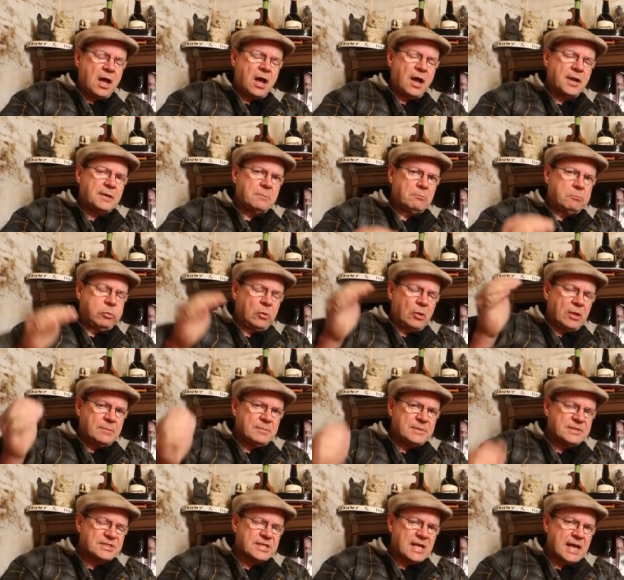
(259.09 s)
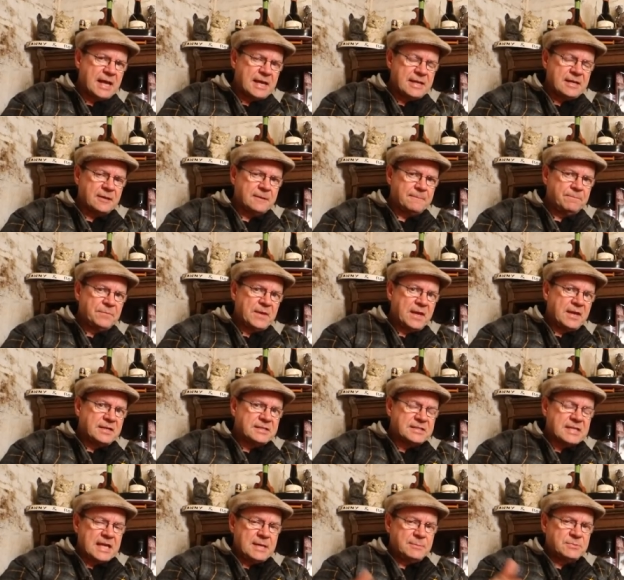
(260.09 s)
Unemployment's higher.
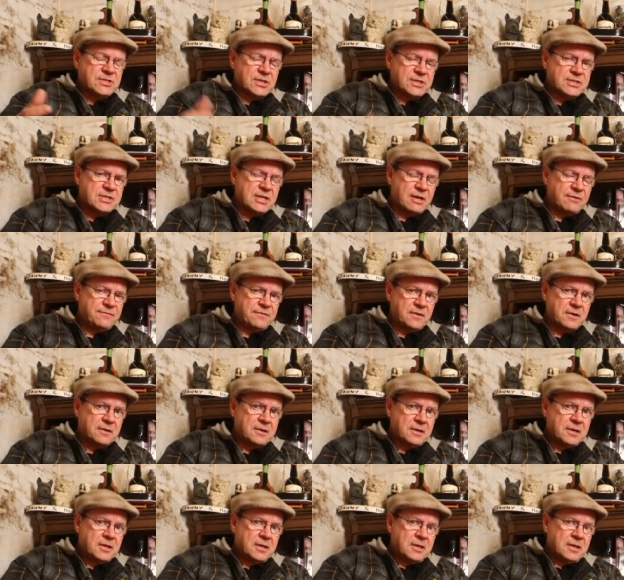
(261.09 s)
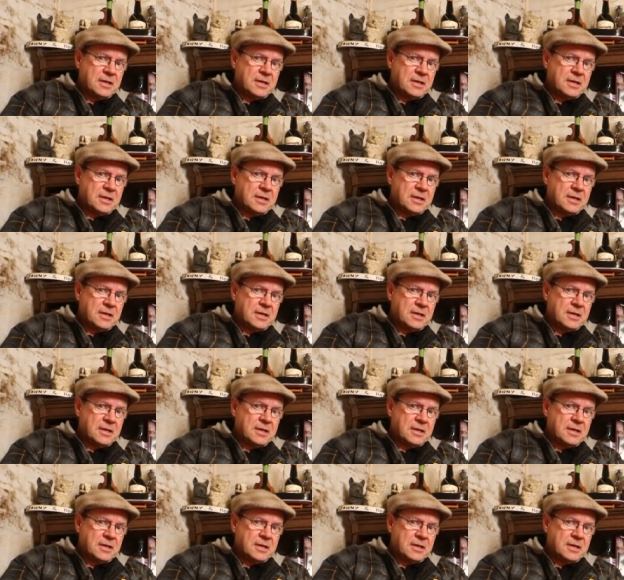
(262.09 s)
Times are tougher.